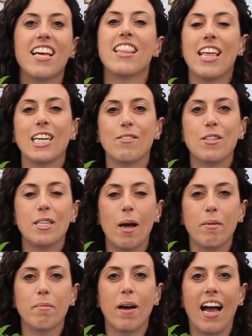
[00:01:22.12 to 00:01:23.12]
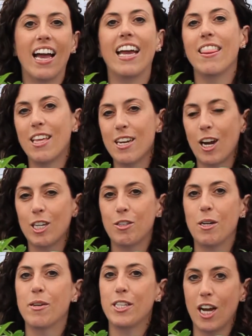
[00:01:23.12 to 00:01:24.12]
Thanks for stopping by in the
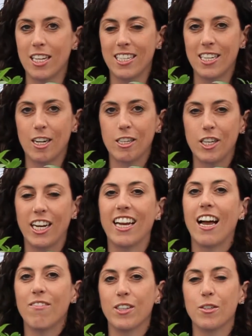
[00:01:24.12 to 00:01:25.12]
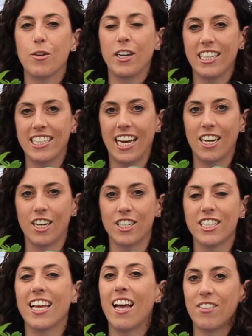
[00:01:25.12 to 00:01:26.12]
nursery with Johnson Nursery. I'm Victoria Sanders.
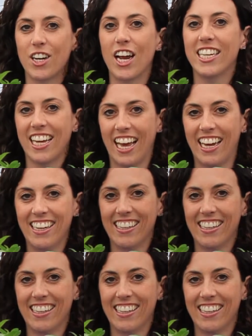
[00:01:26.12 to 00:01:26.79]
Have a great day.